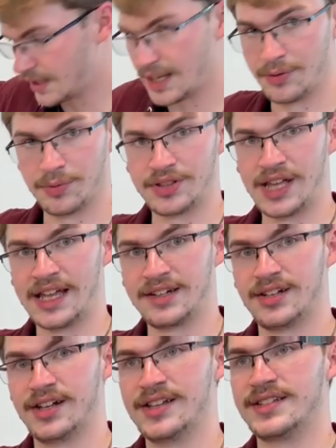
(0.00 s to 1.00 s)
And what that
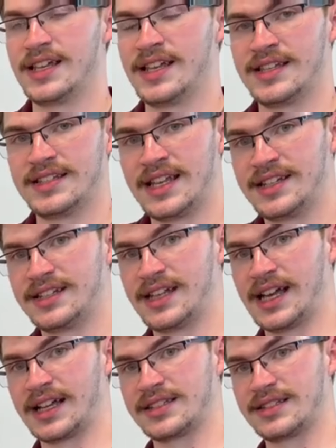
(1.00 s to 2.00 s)
does is it
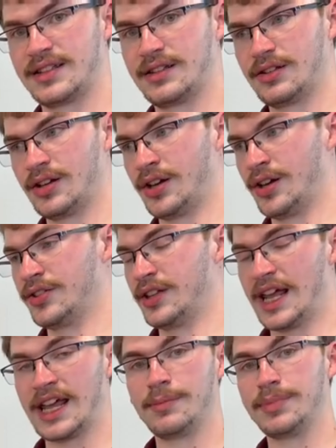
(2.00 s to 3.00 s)
detects the
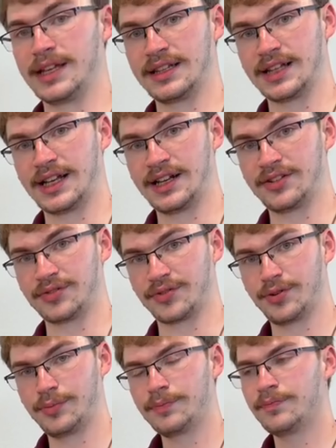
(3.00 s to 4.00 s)
ambient light in the
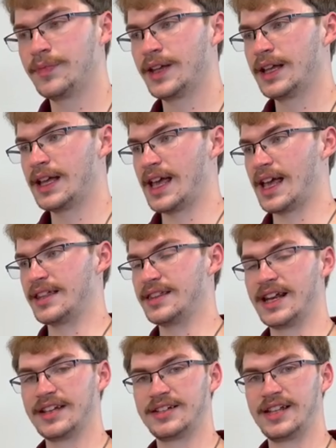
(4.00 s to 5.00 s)
room, and then
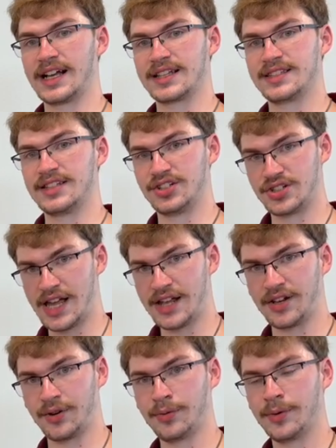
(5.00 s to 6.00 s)
it detects the
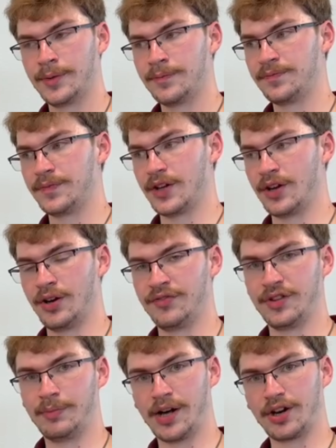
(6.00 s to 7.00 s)
shadow of the
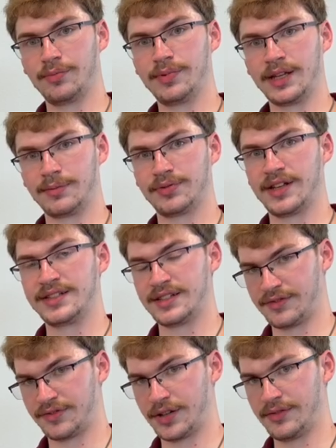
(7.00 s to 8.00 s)
bottle being placed in
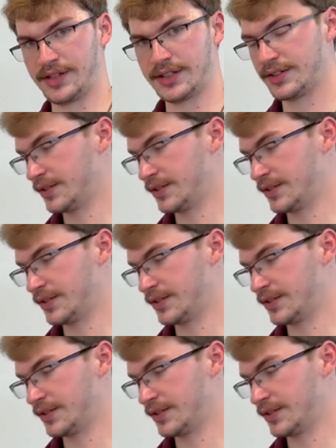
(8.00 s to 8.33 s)
front of it.